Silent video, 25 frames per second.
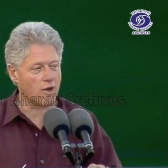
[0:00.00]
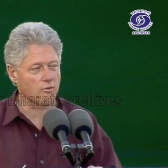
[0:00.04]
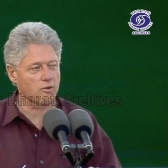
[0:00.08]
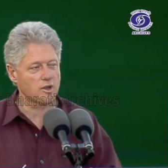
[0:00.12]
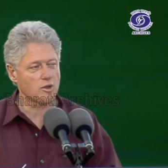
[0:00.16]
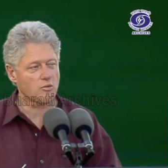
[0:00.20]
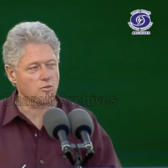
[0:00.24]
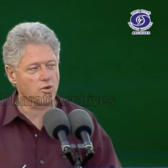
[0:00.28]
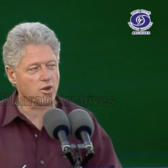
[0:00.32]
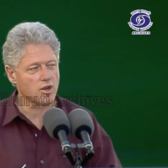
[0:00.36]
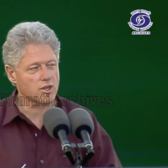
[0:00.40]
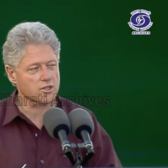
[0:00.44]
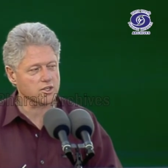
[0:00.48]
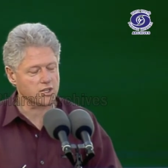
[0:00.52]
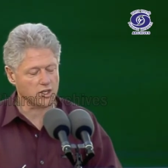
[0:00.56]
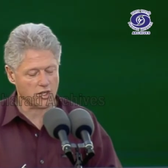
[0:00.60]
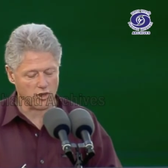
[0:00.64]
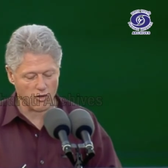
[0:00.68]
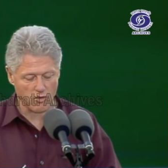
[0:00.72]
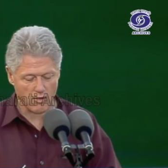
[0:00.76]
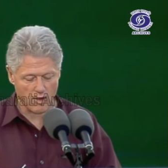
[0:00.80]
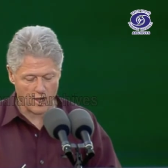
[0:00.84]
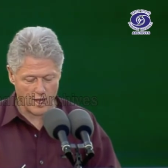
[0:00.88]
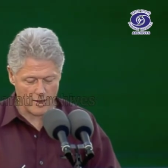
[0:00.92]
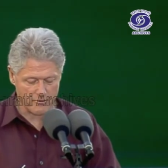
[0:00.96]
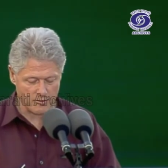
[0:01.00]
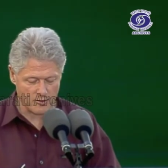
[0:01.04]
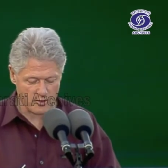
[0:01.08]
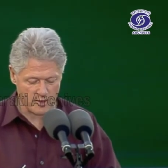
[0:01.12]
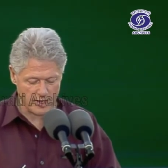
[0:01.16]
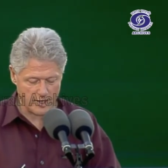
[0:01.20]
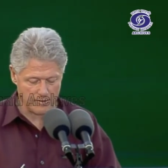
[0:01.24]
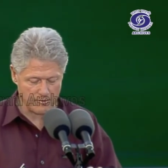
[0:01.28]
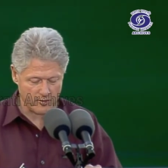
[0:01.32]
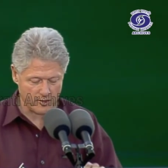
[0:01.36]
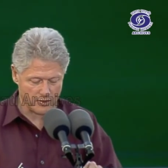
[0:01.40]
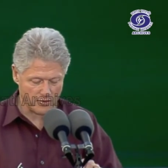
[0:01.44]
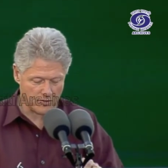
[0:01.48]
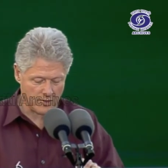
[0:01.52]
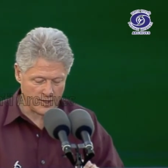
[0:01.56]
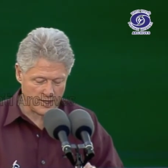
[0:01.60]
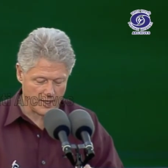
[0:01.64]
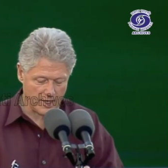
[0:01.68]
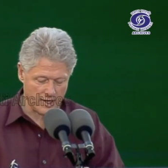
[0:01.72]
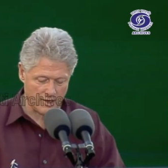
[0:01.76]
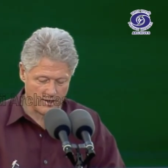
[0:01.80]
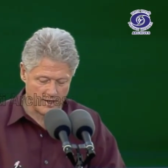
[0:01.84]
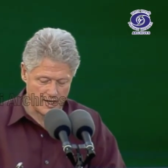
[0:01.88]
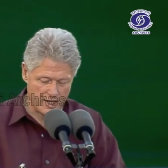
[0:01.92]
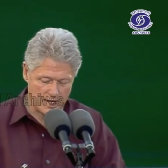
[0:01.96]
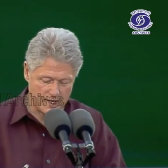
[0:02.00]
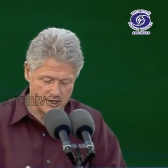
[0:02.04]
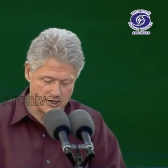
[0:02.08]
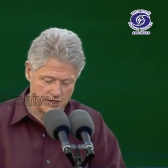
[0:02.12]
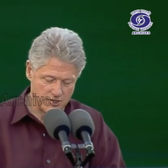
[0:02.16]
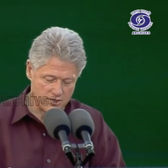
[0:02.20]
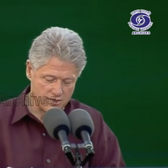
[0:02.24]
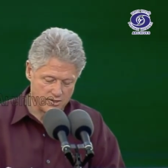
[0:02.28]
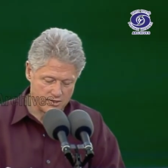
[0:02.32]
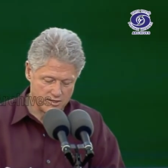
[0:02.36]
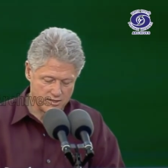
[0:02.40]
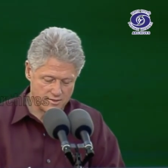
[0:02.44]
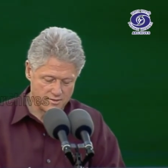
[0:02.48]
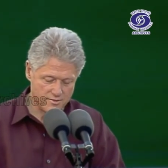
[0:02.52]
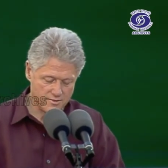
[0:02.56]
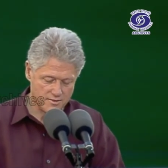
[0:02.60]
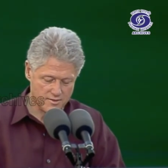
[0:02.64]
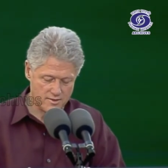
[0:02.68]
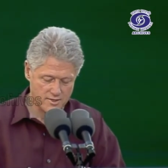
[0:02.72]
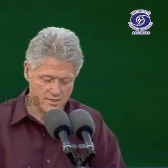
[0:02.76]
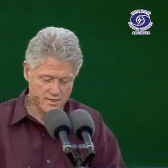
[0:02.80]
we work to cooperate between our nations,